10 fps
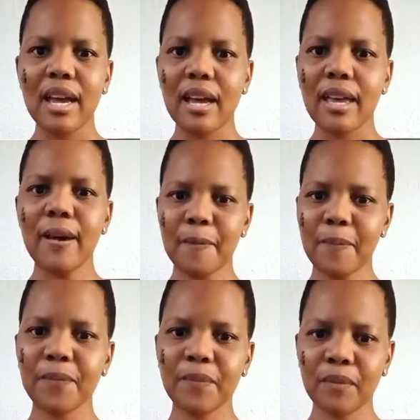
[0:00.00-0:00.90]
yeah,
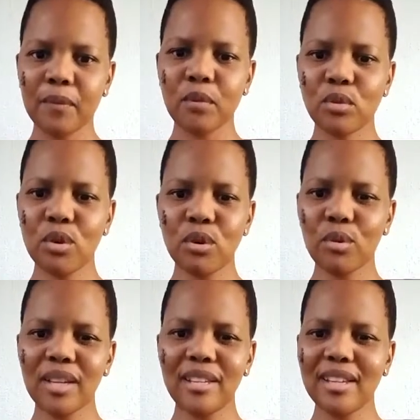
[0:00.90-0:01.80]
so
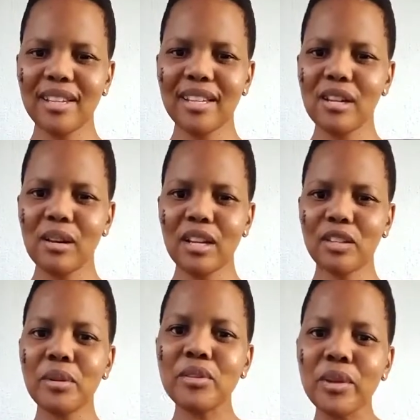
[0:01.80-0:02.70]
it
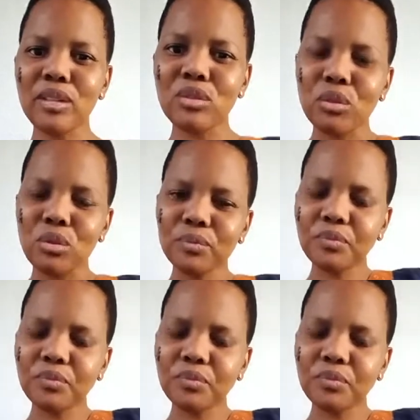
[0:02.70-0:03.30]
literally drains you.